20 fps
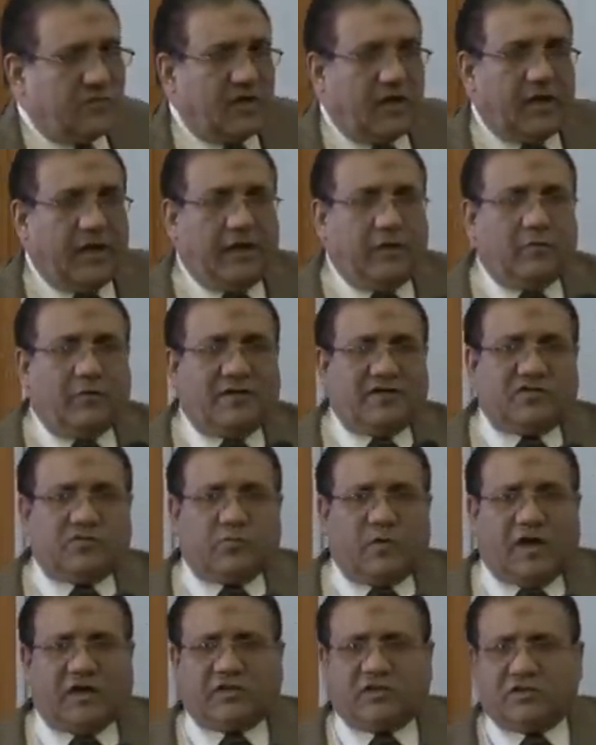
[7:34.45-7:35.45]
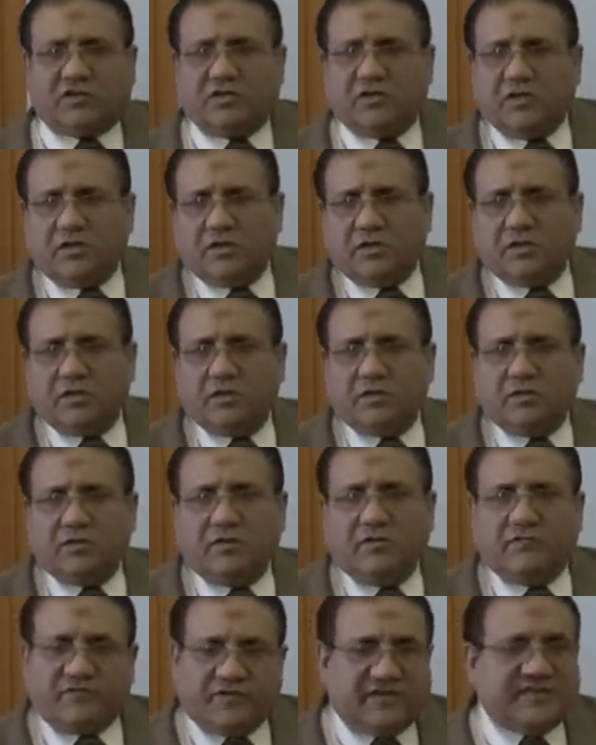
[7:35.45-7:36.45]
L1 is what?
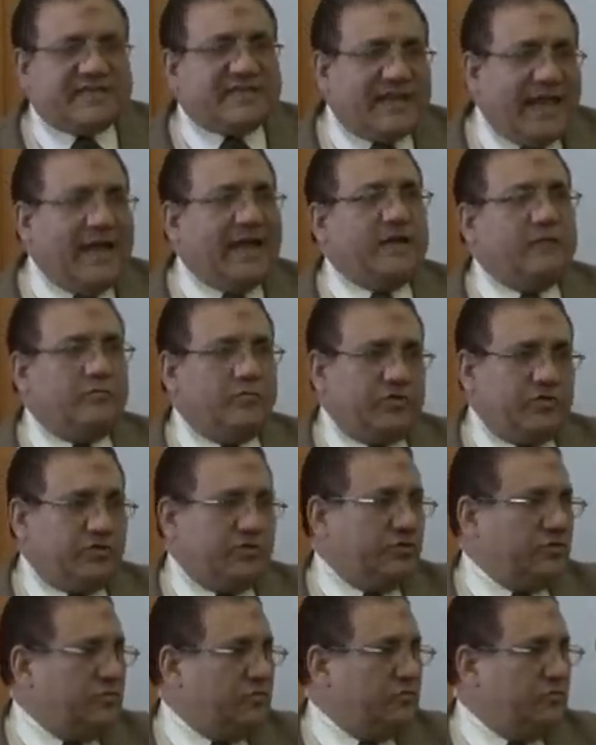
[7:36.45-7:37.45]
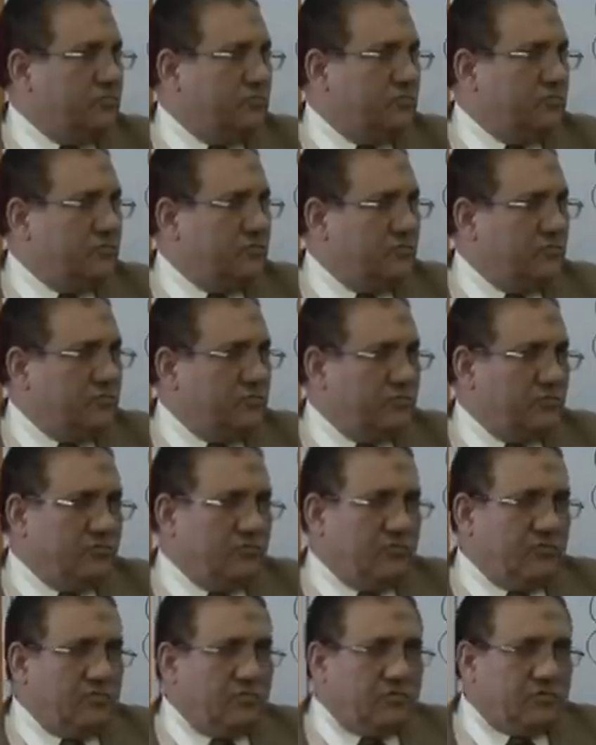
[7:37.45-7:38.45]
First language.
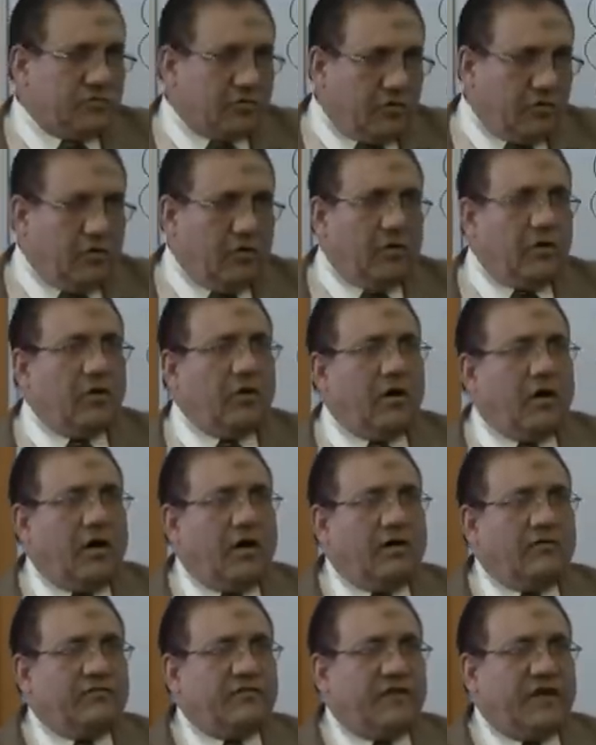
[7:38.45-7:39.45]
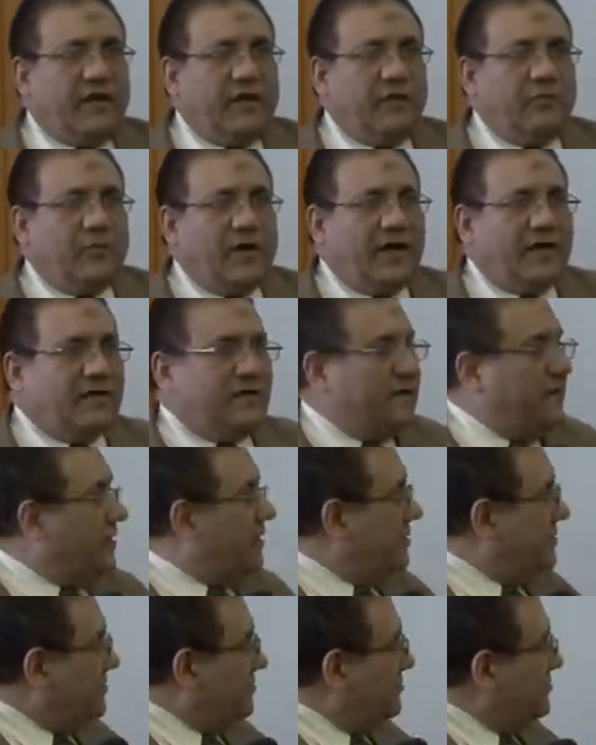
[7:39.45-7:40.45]
Role of L1.
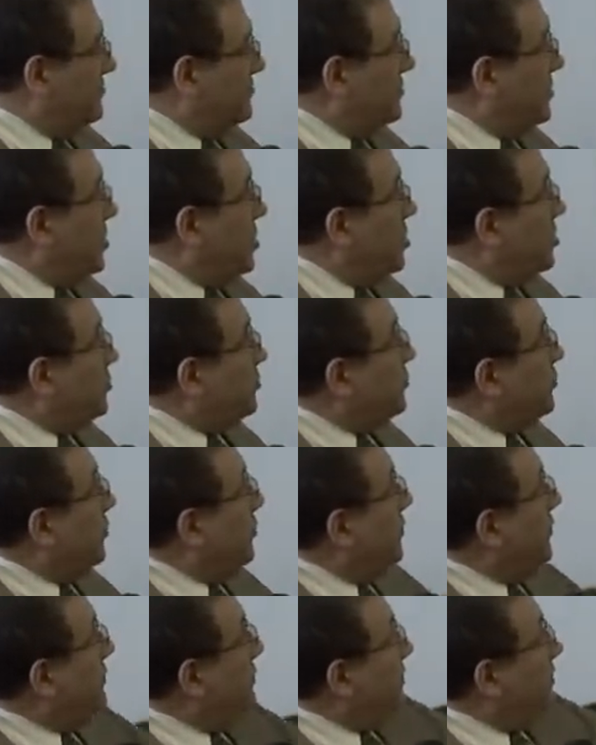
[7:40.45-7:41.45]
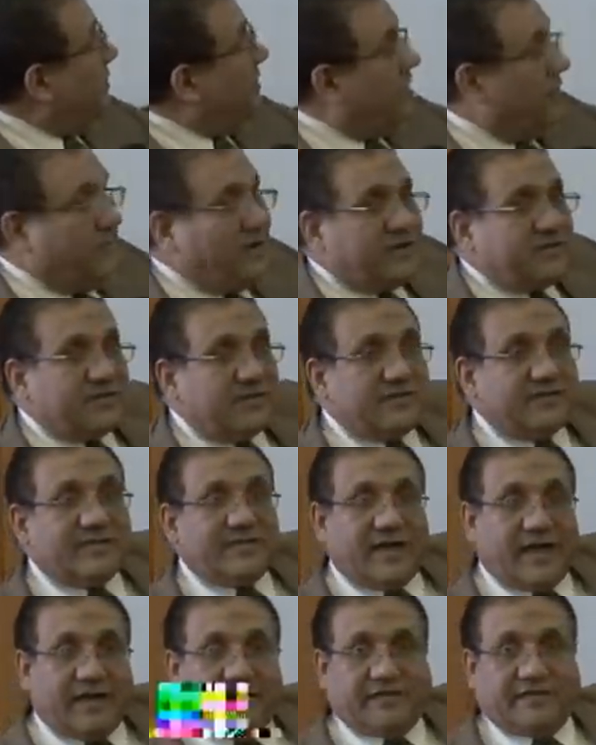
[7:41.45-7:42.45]
So in the grammar
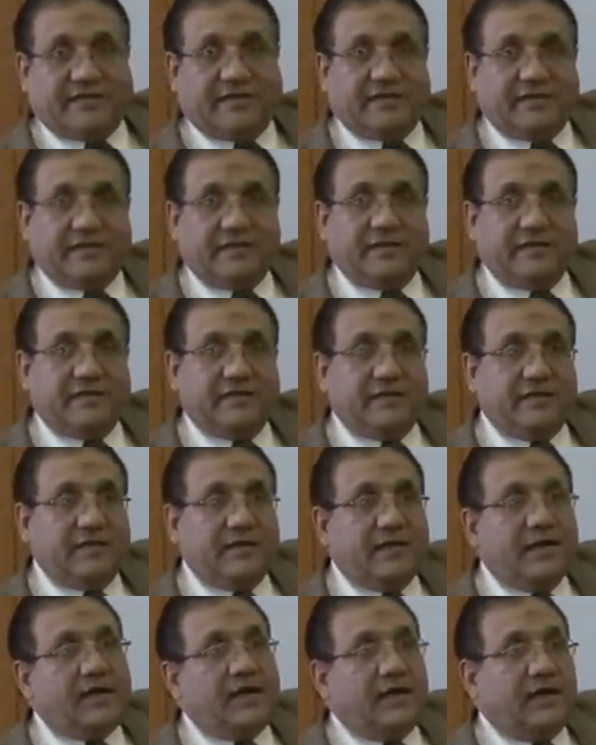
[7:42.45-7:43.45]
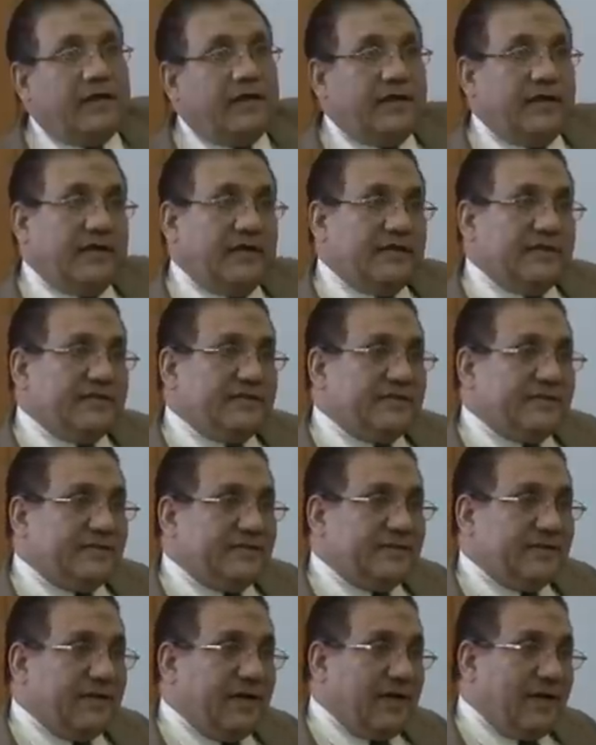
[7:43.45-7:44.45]
translation,
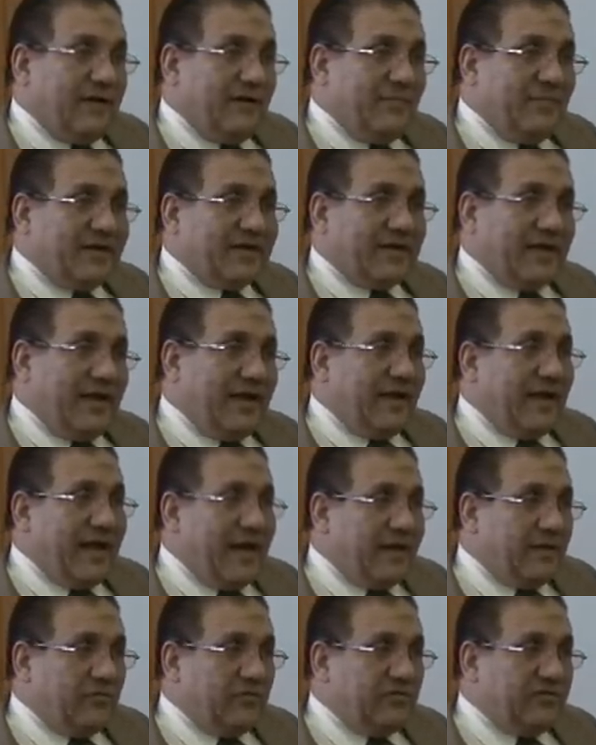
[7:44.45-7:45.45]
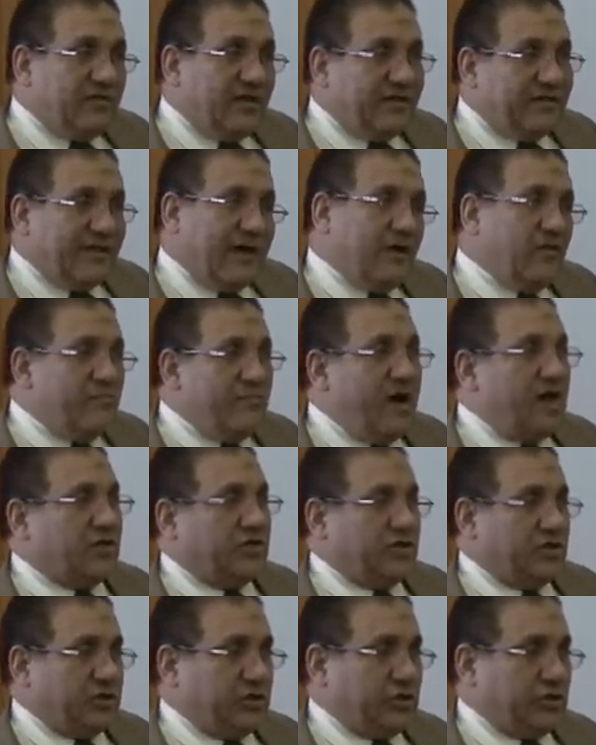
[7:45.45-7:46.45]
is Arabic allowed and how
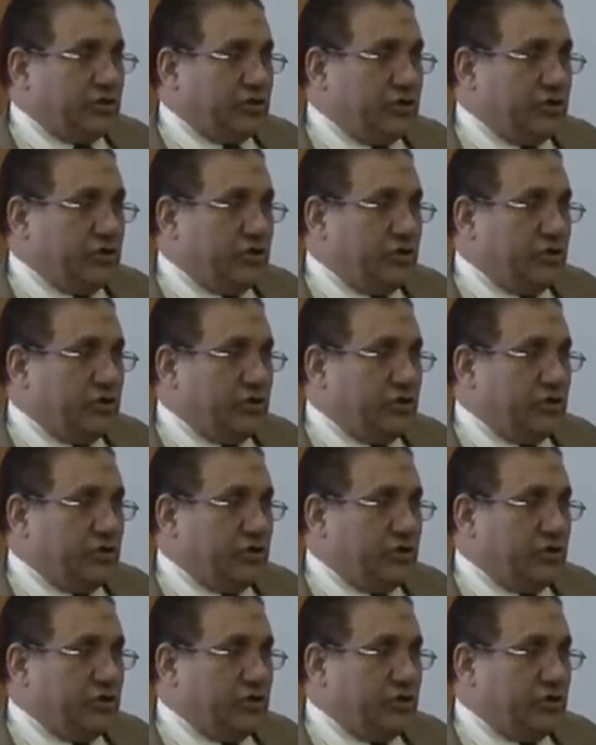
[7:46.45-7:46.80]
much?